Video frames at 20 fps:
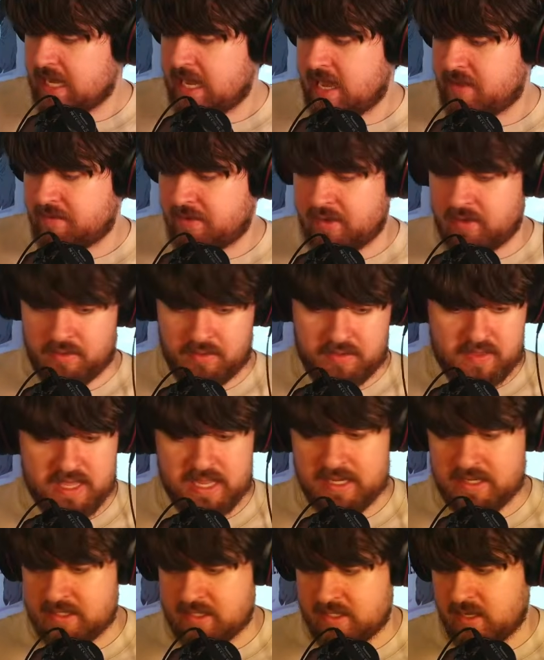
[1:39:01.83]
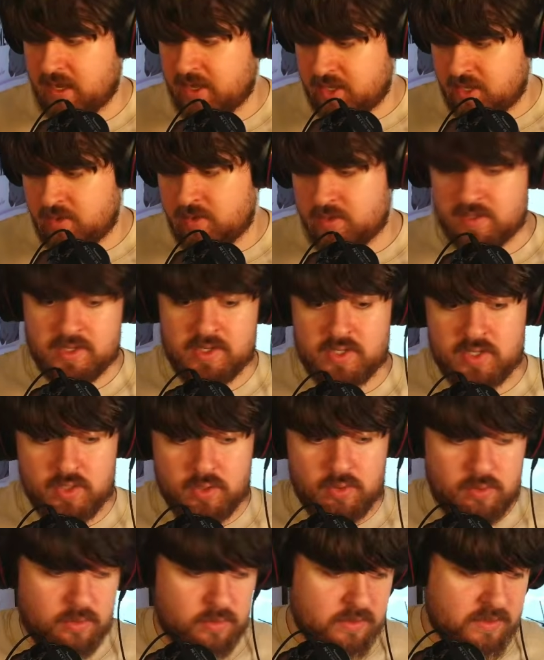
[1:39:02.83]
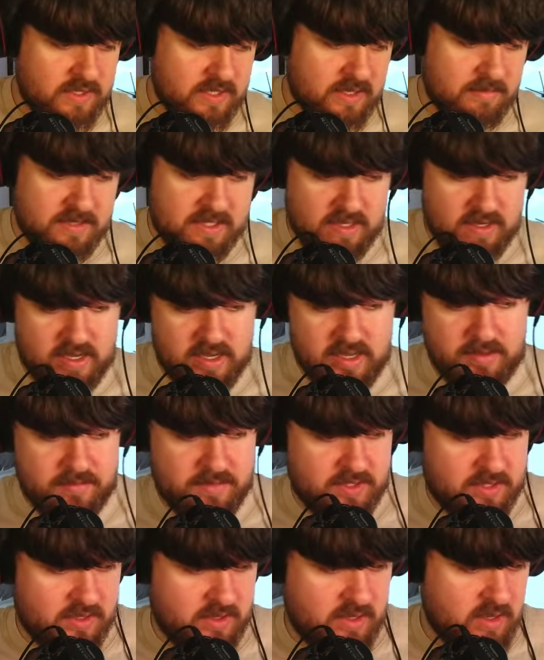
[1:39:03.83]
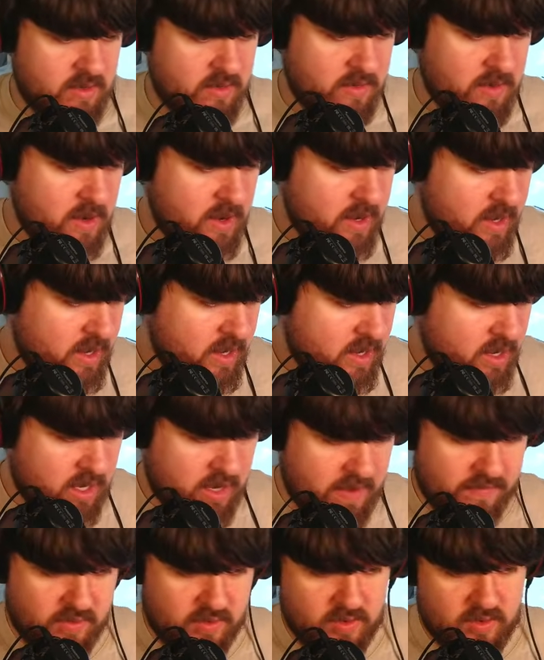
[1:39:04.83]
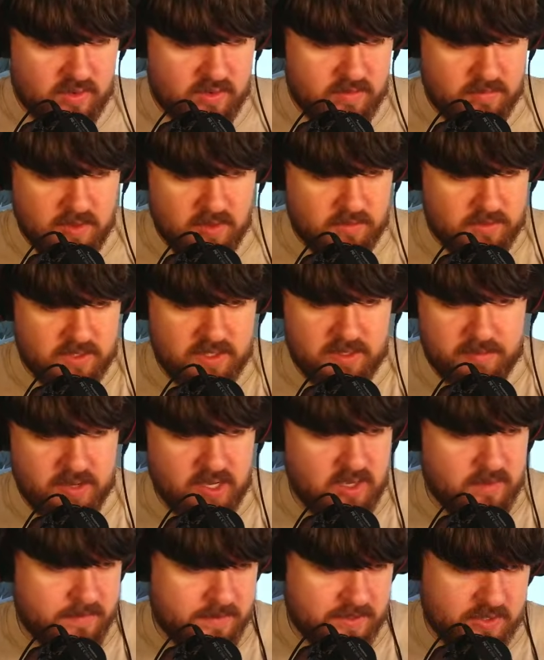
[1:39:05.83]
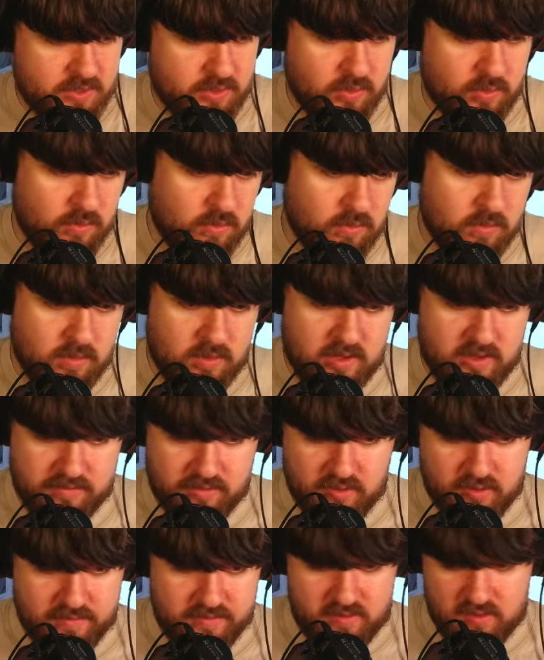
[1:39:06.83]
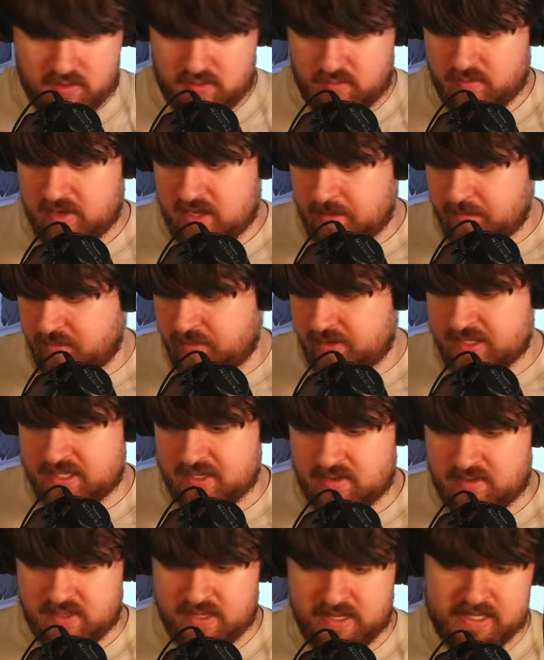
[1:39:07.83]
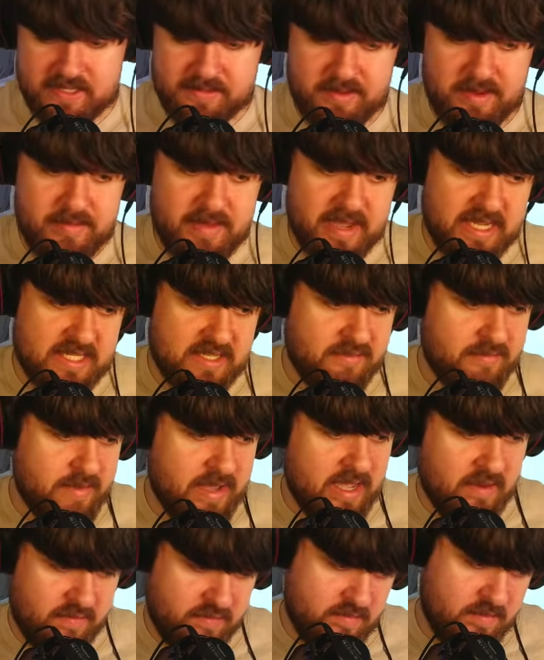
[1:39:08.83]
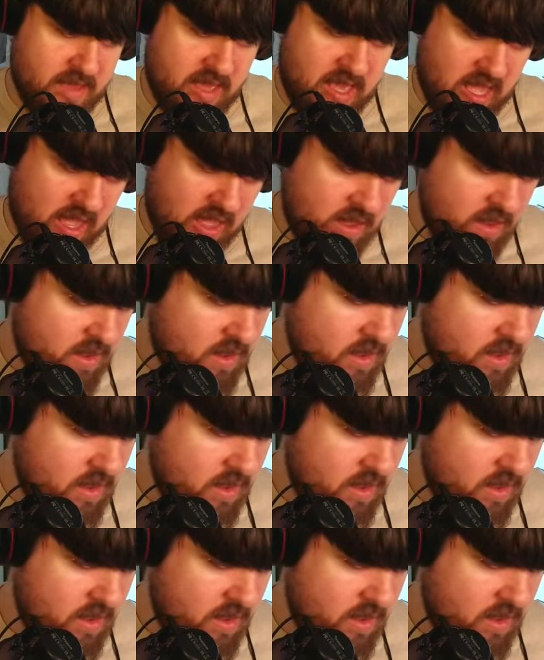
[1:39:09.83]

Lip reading: have little things that I use as tools sometimes, you know. I've got a multi-purpose tool. I've got a few 3D printed things my mates have made for me.